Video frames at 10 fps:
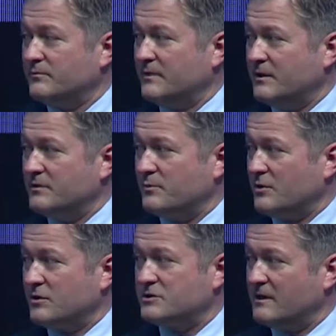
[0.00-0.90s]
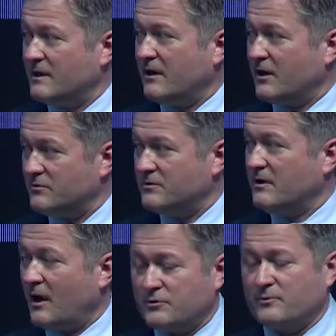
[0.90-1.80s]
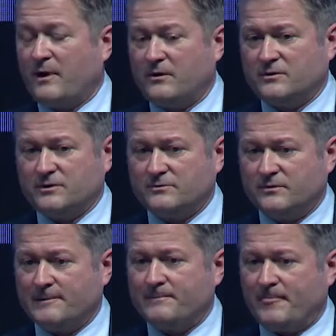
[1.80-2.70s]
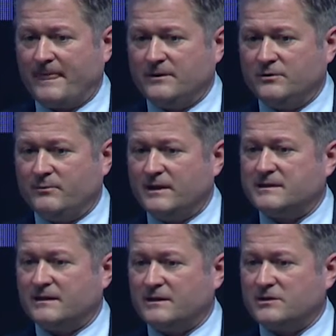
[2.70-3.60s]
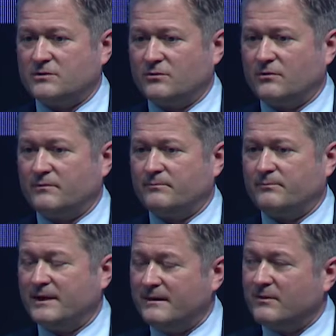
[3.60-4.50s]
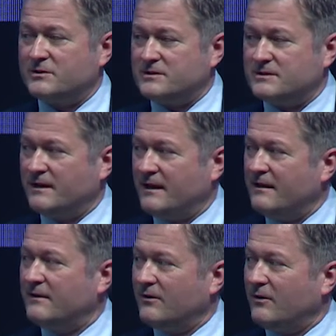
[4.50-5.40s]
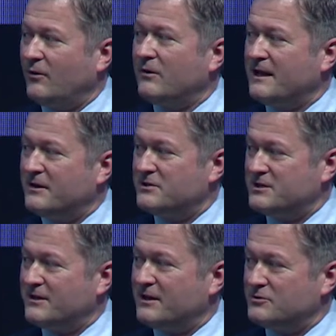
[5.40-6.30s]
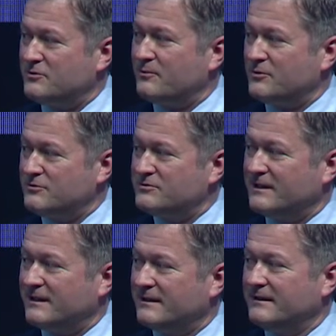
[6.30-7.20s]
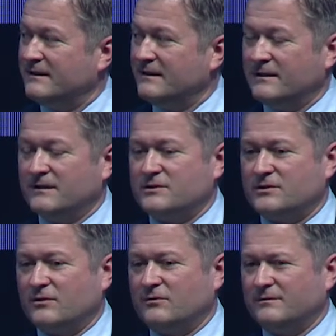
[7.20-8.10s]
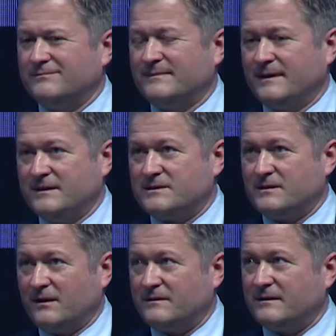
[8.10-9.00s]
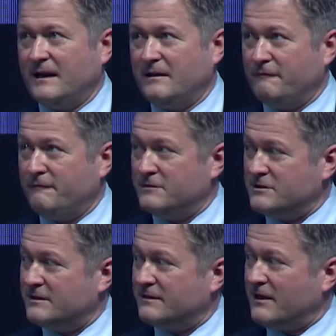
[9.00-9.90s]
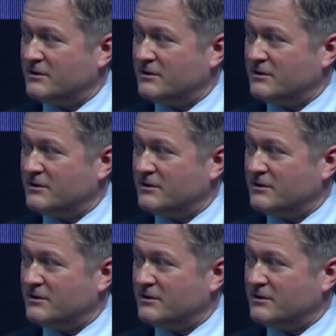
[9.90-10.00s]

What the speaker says: energy production like hydropower, you basically store pretty much all the energy that you are producing. So it's not inefficient as